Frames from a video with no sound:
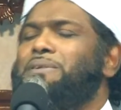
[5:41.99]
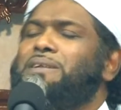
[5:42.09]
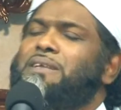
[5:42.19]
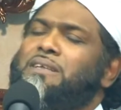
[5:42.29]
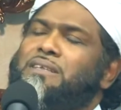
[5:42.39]

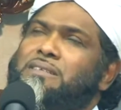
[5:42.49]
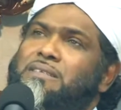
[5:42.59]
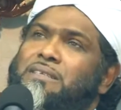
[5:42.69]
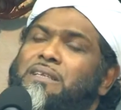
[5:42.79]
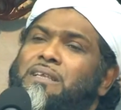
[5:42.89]
Please.
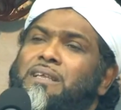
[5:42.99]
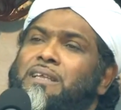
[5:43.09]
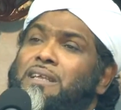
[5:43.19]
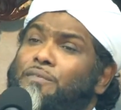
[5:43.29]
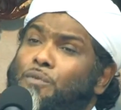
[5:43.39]

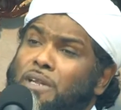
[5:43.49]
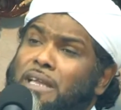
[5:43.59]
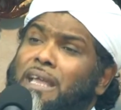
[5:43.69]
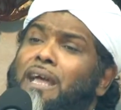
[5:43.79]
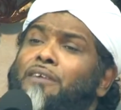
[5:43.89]
If you want
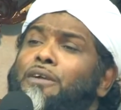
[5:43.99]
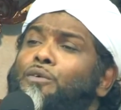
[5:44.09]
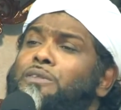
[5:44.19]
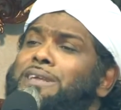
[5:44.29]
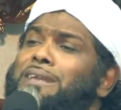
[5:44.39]
to get angry,
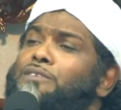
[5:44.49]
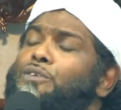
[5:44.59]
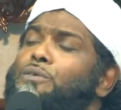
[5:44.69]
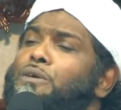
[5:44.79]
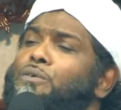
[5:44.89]
go take
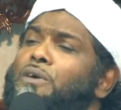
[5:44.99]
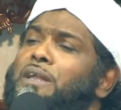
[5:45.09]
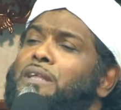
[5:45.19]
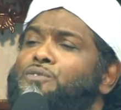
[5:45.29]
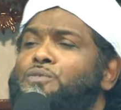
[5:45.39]
this out of
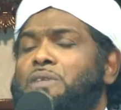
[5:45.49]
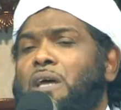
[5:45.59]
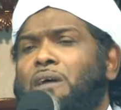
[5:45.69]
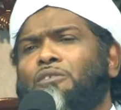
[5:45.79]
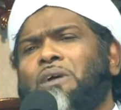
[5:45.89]
Quran and
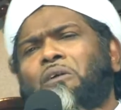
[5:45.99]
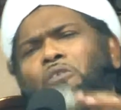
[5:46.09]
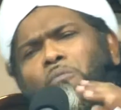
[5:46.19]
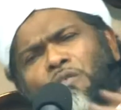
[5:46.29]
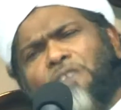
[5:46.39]
Sunnah.
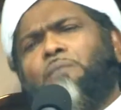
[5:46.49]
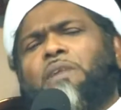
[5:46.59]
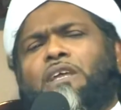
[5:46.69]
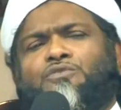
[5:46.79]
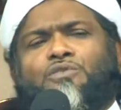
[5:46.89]
Remove it from
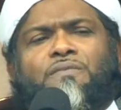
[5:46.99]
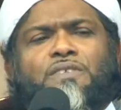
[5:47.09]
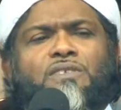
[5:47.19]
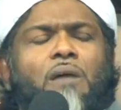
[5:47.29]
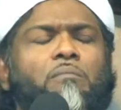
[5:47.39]
the history of
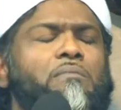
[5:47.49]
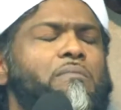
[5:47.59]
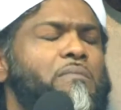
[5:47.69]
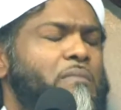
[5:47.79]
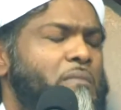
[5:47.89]
Islam.
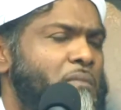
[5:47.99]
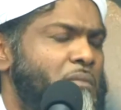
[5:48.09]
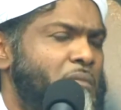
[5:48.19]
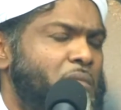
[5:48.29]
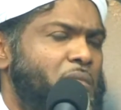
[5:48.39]

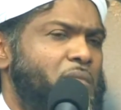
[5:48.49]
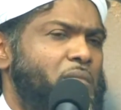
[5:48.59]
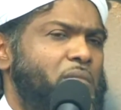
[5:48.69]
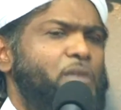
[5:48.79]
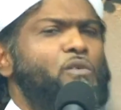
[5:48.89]

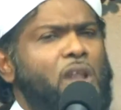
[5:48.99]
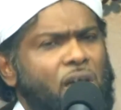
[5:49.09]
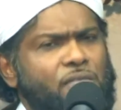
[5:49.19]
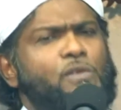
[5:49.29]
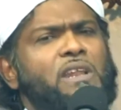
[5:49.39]
You
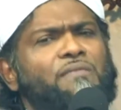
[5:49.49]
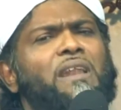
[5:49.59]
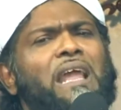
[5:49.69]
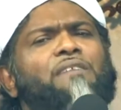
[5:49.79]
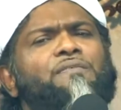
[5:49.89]
live a
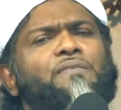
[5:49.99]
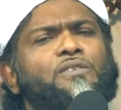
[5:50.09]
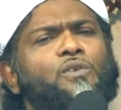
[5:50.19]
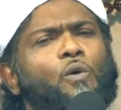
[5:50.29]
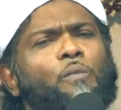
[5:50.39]
life
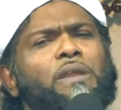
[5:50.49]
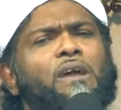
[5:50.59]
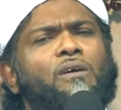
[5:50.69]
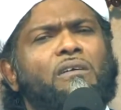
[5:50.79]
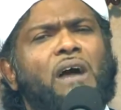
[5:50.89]
to obey the
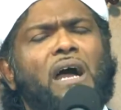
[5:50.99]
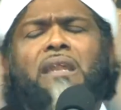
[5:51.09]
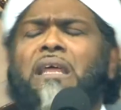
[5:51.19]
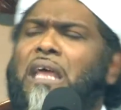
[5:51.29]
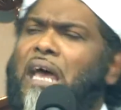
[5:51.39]

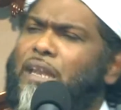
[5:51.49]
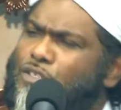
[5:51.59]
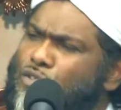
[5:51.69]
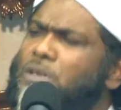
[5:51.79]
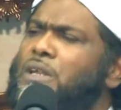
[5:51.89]
Quran and the
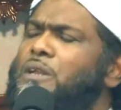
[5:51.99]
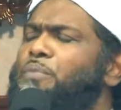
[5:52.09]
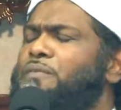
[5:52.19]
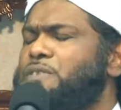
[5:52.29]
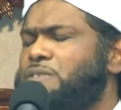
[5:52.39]
Sunnah of the
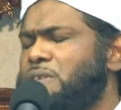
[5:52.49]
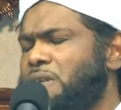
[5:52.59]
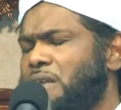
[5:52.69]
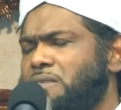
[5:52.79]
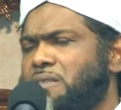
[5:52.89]
Prophet
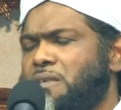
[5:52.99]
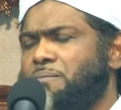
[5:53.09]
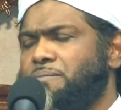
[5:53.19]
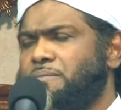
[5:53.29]
Sallallahu Alaihi Wasallam.